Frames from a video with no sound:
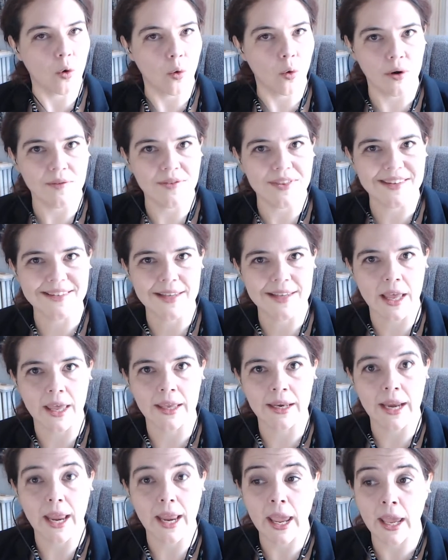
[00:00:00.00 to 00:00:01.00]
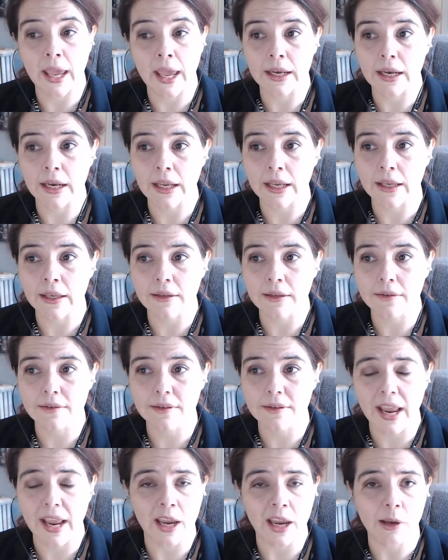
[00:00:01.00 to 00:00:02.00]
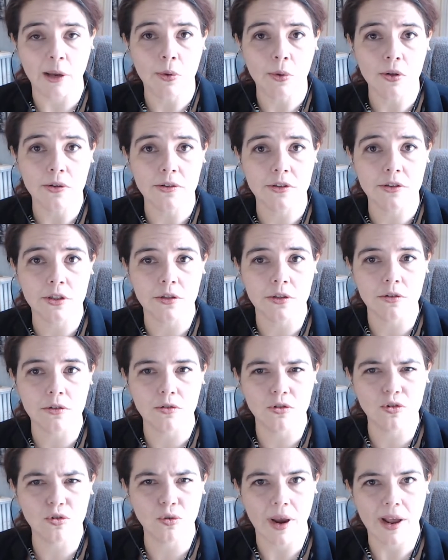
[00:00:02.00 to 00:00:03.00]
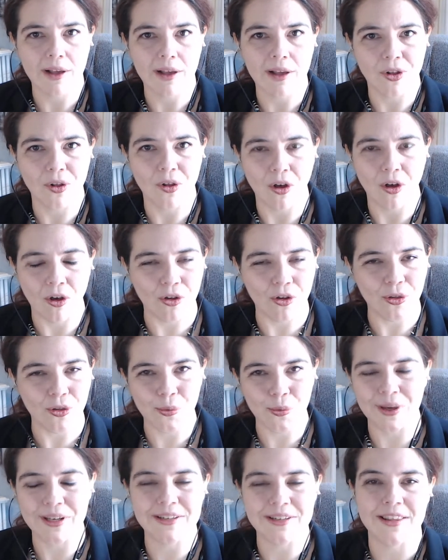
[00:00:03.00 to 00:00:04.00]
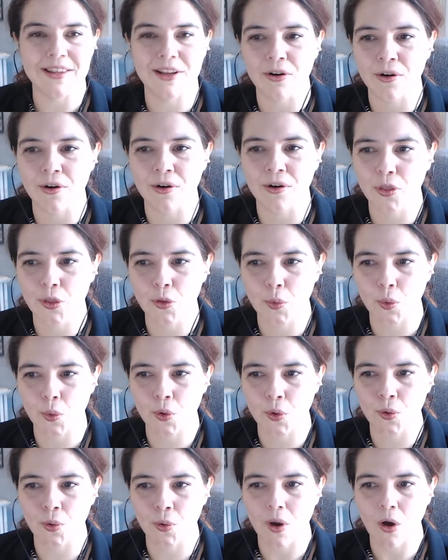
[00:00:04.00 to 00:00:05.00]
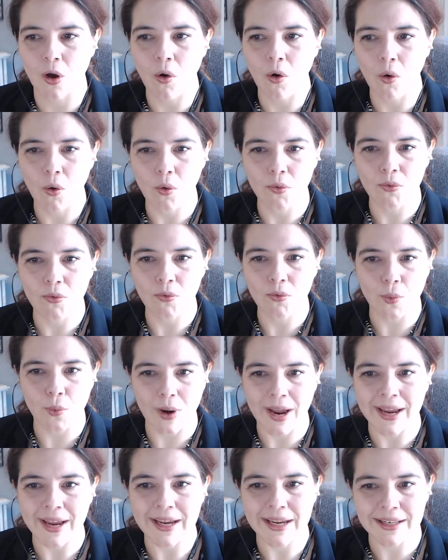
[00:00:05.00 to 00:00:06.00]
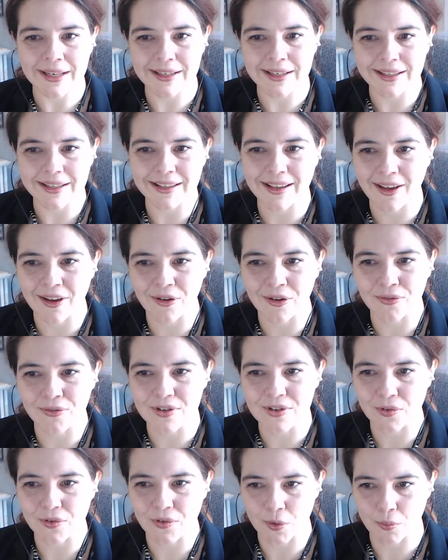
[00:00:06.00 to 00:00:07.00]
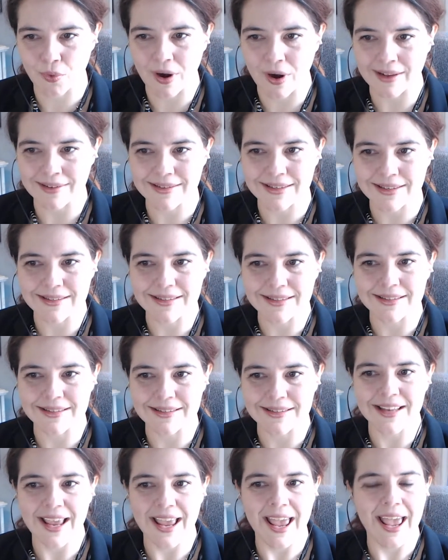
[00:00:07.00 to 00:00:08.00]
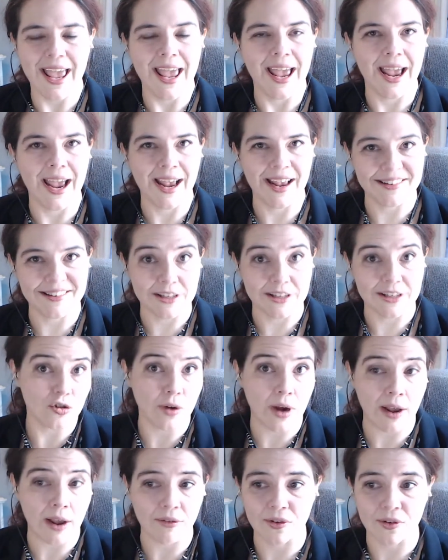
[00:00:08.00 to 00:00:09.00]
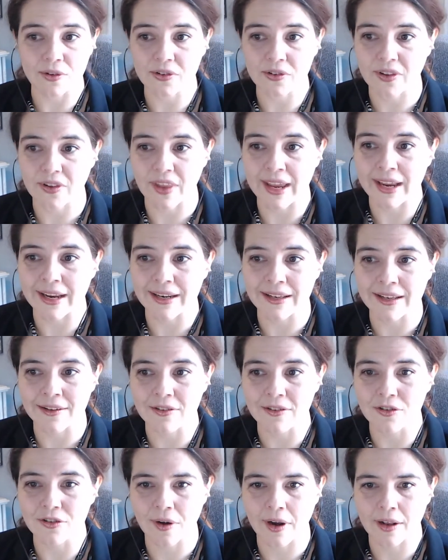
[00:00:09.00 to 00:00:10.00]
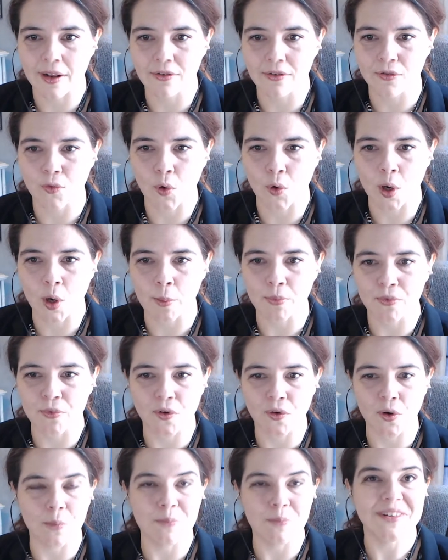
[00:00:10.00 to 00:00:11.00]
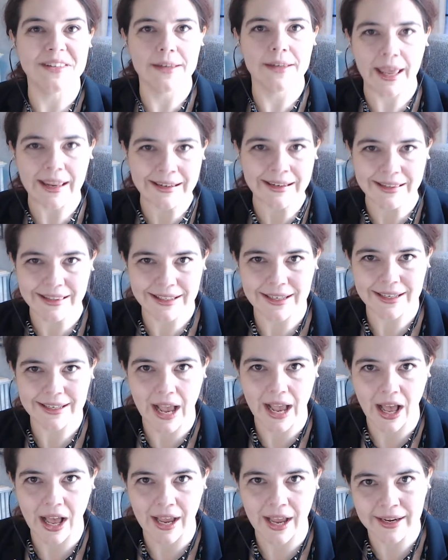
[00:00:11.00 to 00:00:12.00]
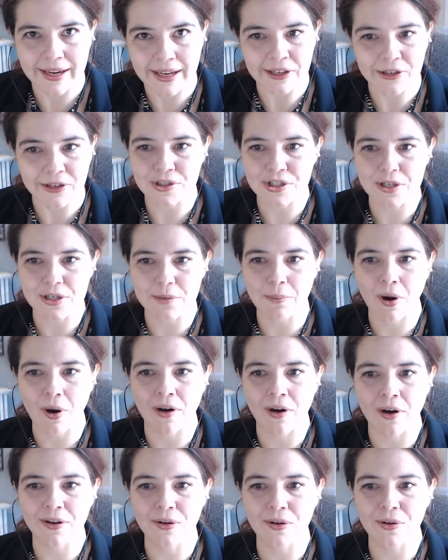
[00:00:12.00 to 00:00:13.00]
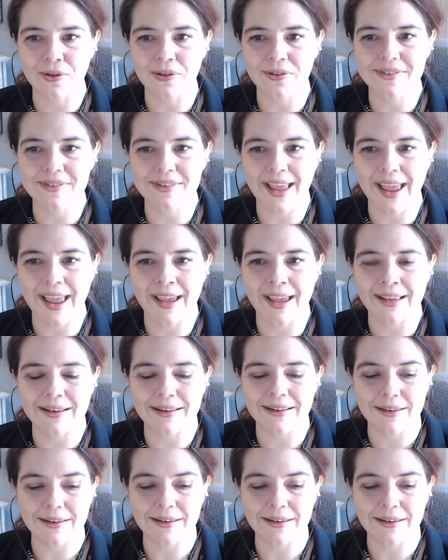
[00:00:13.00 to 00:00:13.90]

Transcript: of the sun, and it's able to travel all the way to the Earth through a whole variety of different processes. As it travels, light is transformed from deadly high-energy particles, and